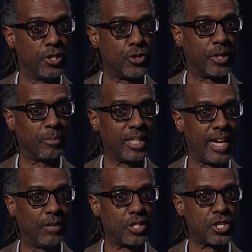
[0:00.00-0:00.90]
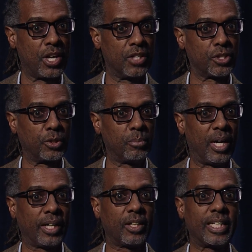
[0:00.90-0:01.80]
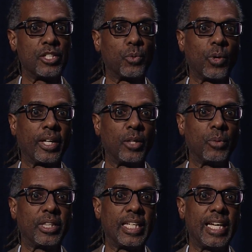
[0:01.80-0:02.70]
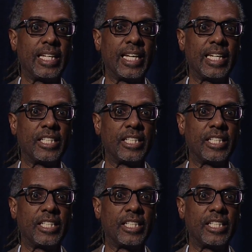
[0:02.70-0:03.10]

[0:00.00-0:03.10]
Joining me now is Charles Goodmacher. He's working with the N E A